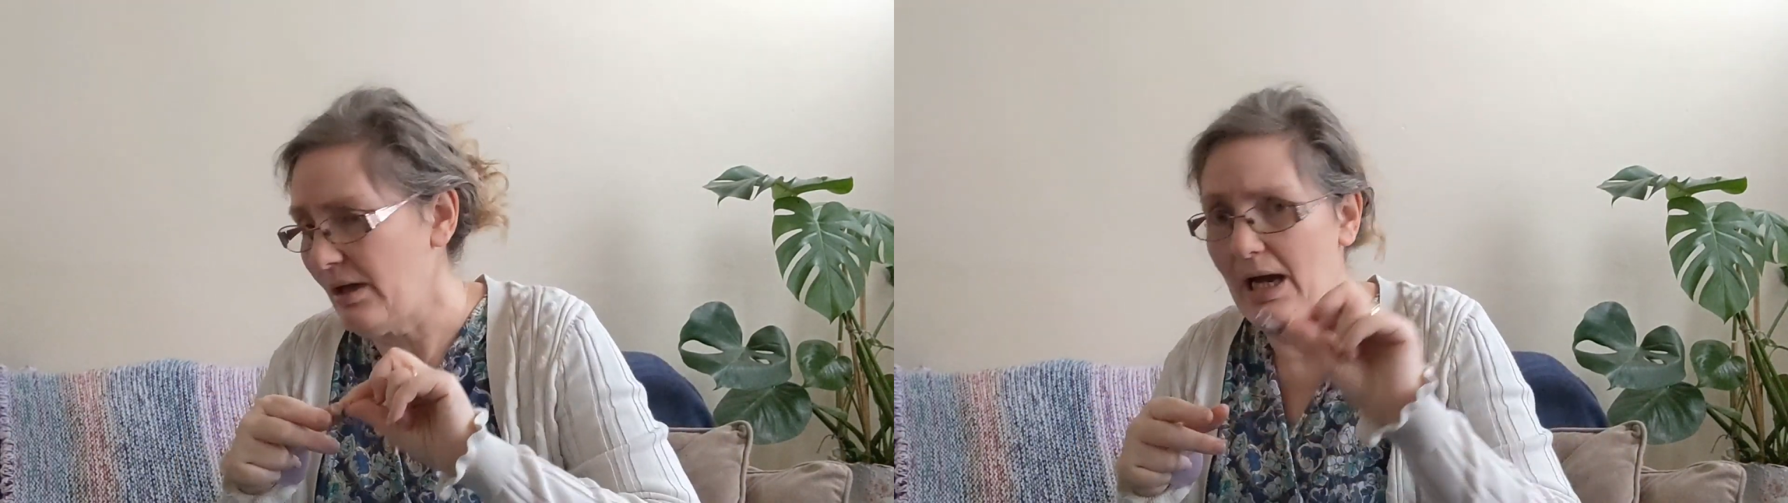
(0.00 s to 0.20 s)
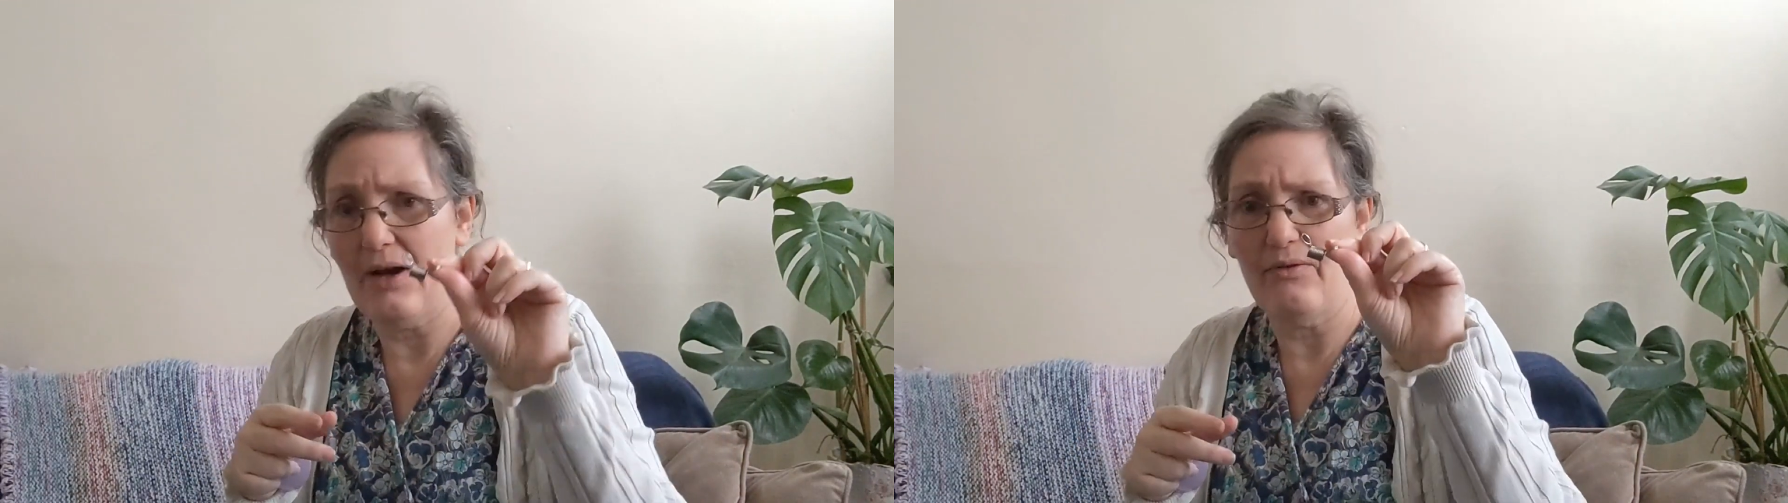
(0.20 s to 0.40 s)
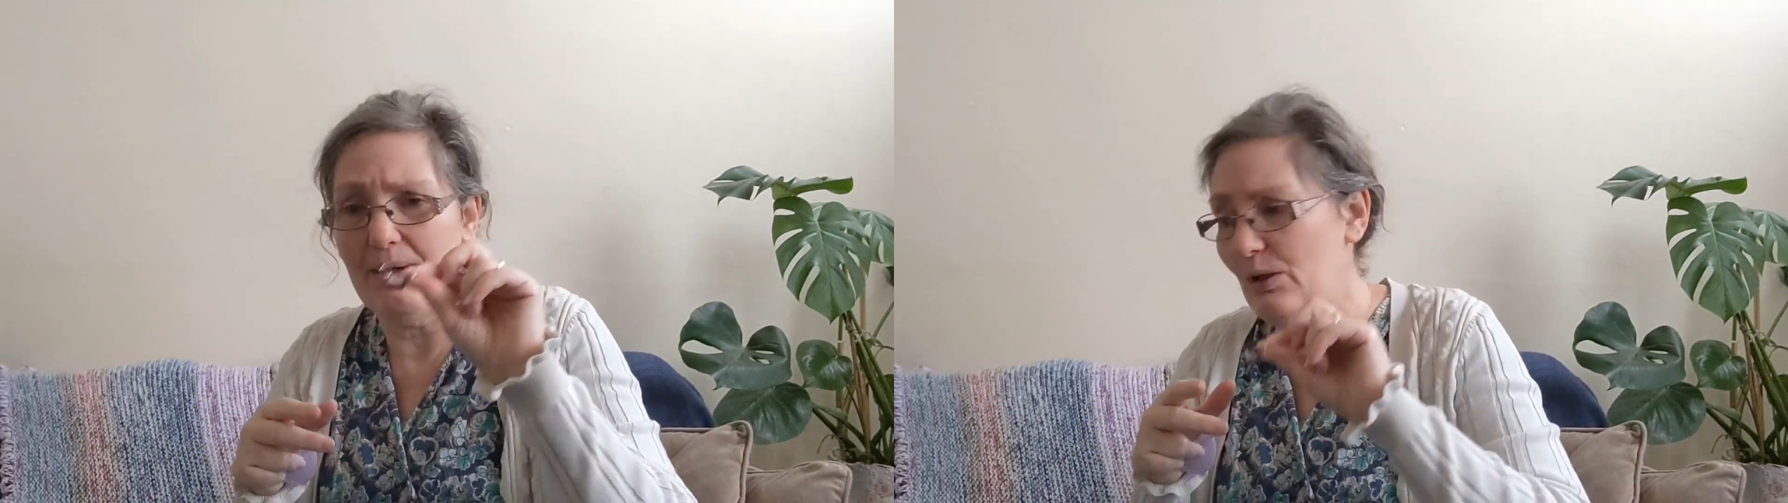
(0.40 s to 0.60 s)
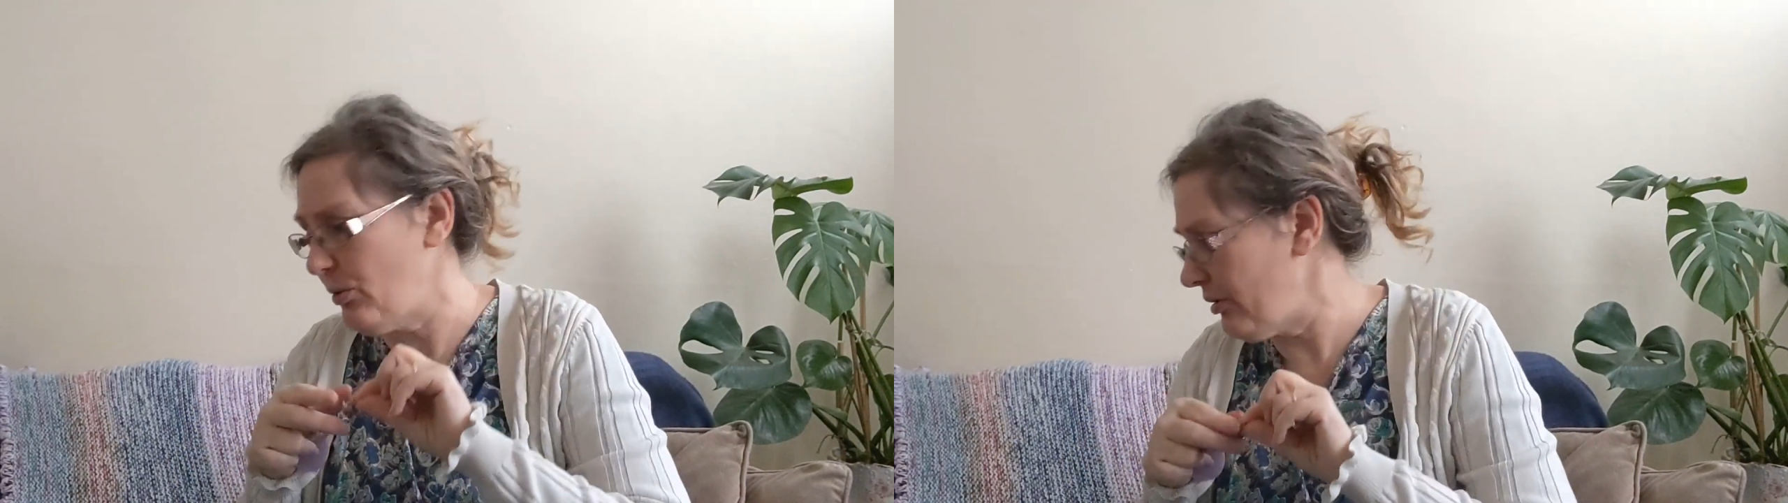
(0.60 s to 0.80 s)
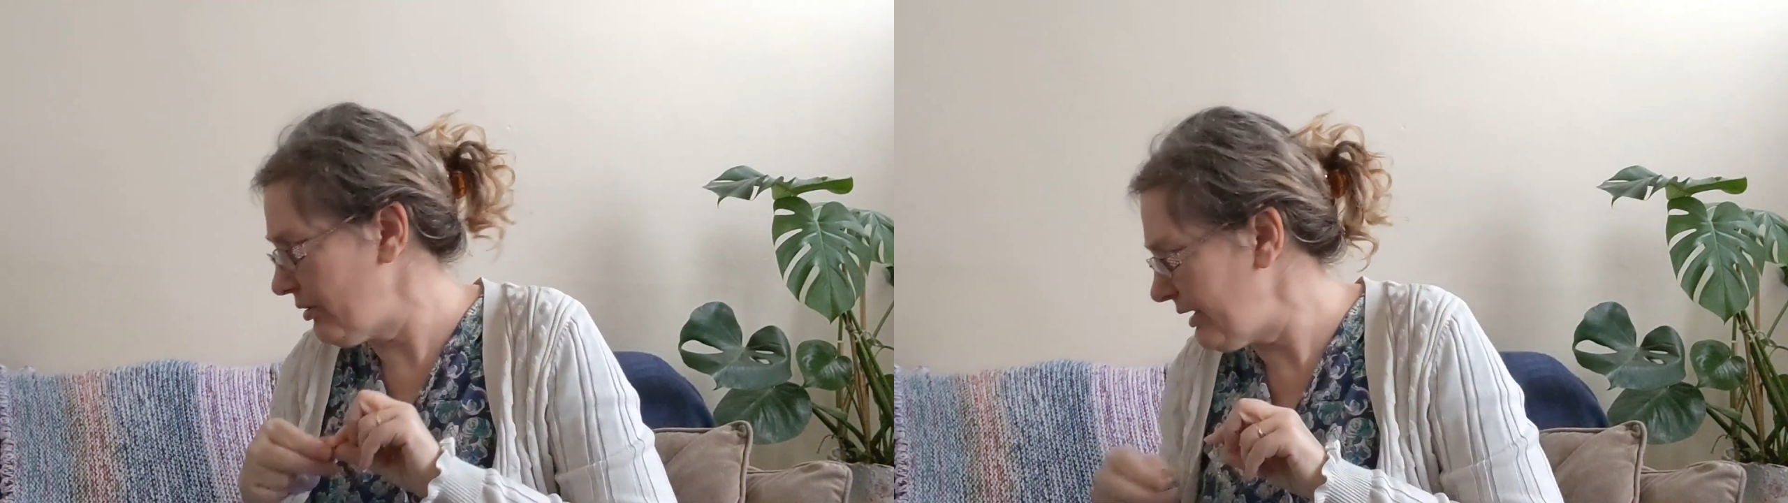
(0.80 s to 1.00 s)
I have a bigger
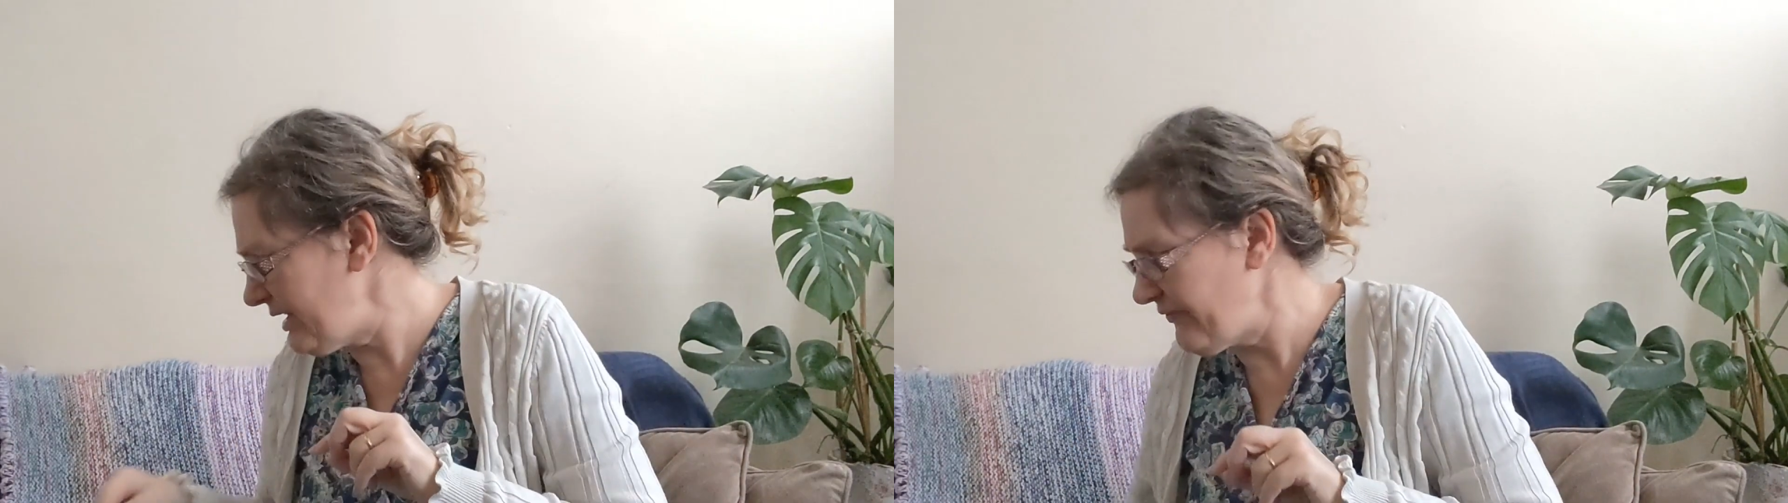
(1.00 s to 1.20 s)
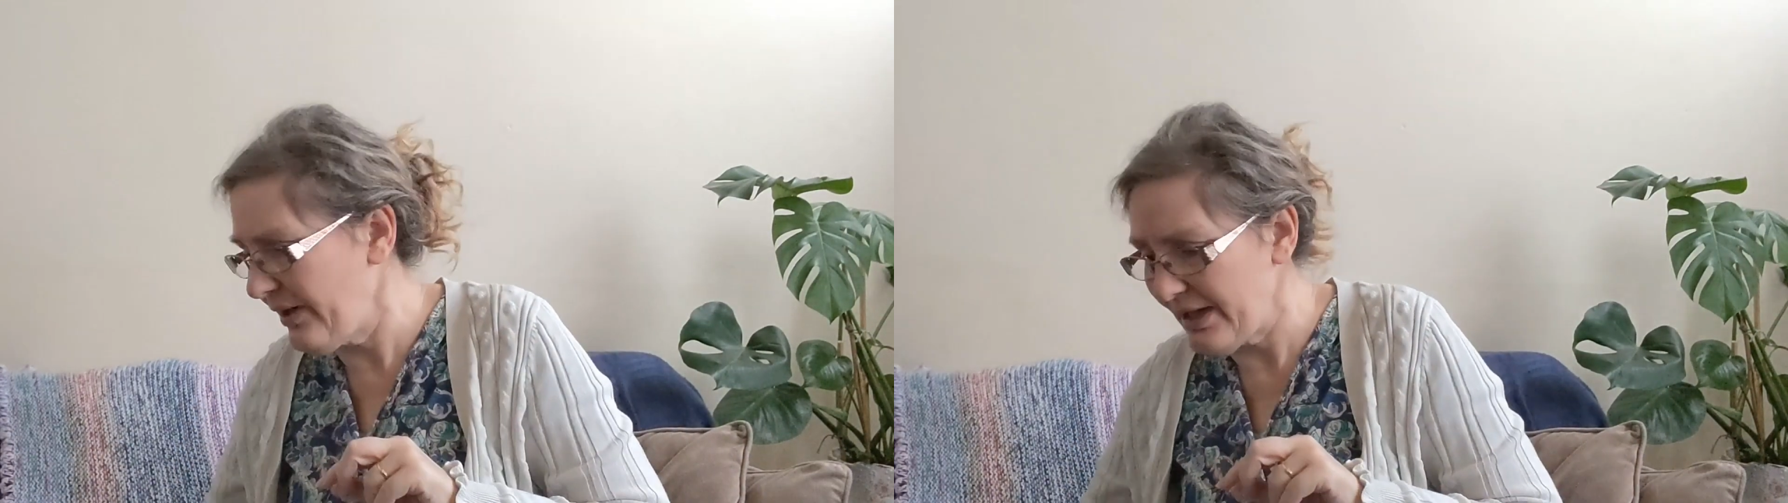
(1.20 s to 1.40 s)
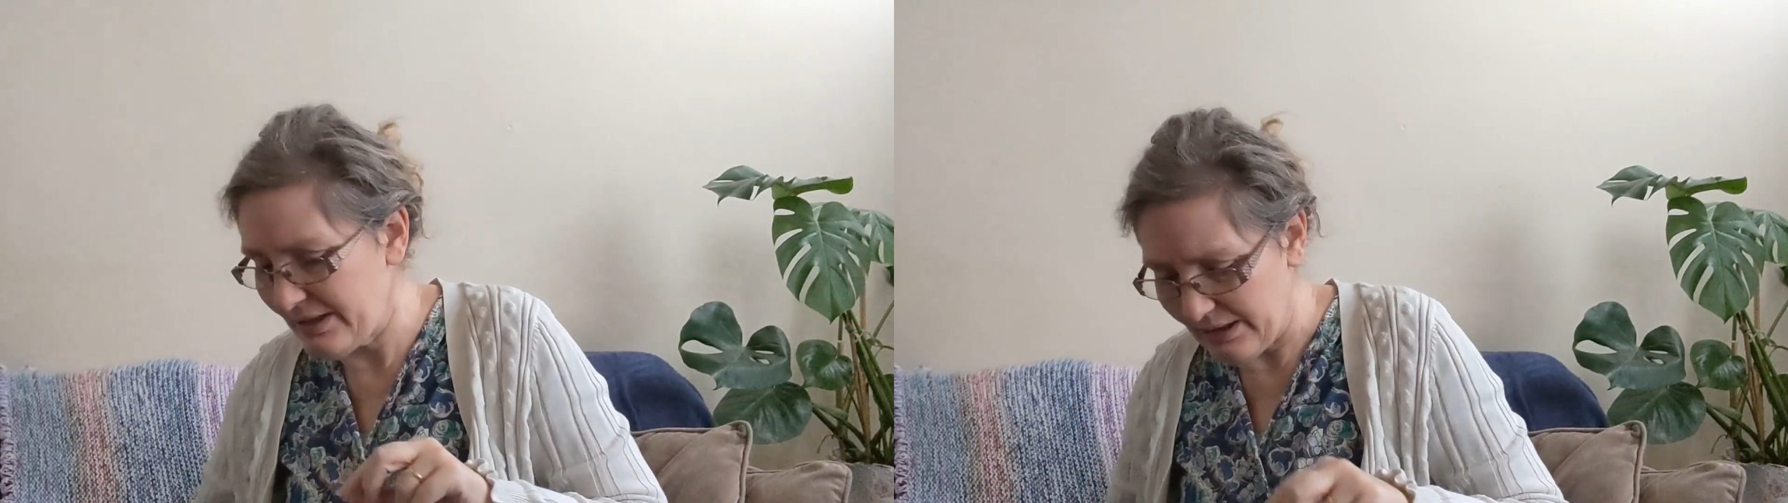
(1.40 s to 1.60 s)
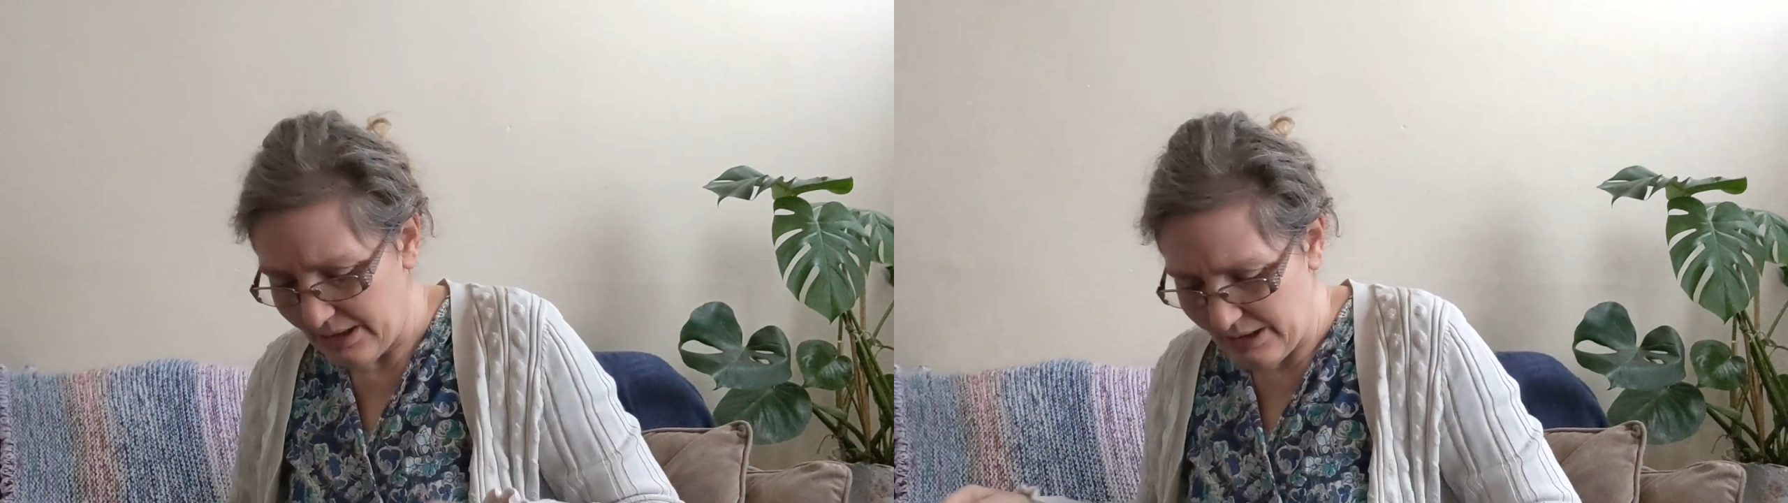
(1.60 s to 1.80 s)
one. I need to find it,